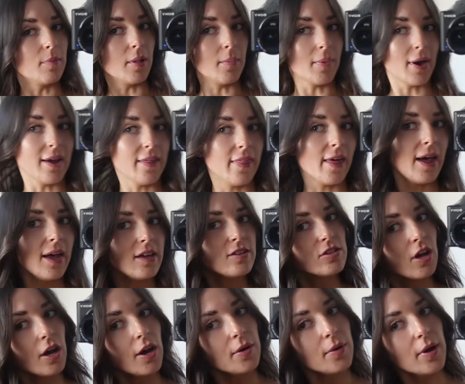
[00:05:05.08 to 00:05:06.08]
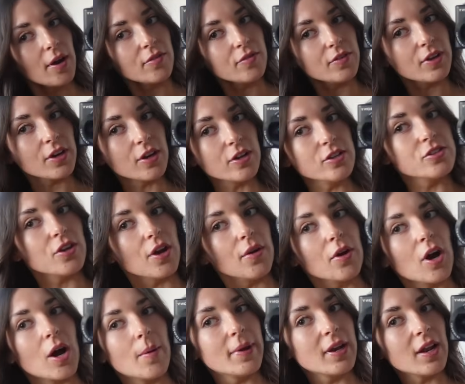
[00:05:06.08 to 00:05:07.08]
my way there. So hopefully you guys
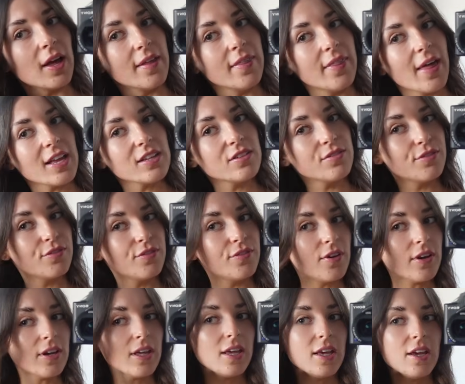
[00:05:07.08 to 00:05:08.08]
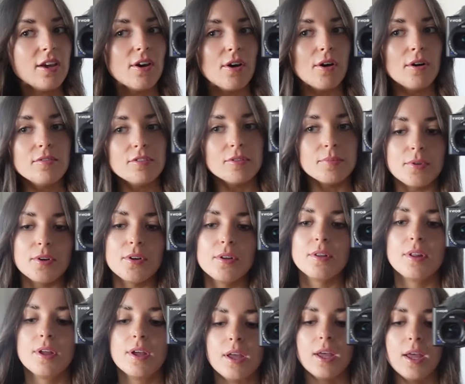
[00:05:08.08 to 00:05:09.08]
don't comment like, that's fucking
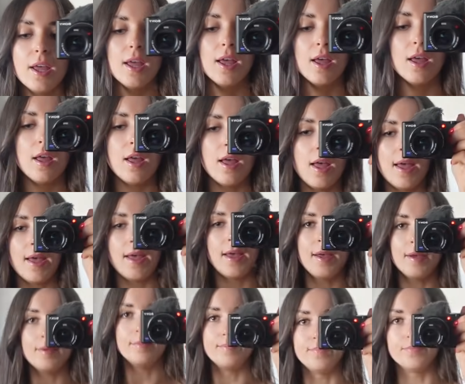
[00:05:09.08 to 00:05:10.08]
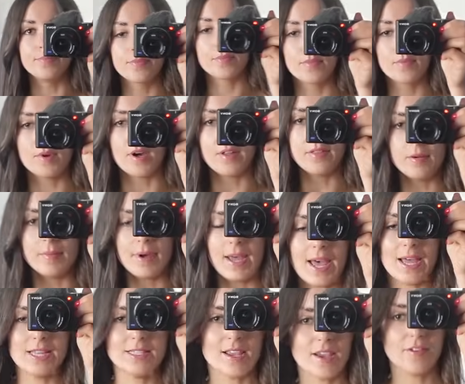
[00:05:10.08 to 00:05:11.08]
horrible. Um, I think my
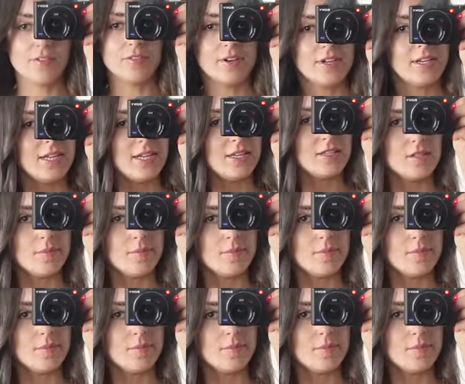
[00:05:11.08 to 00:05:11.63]
hair definitely needs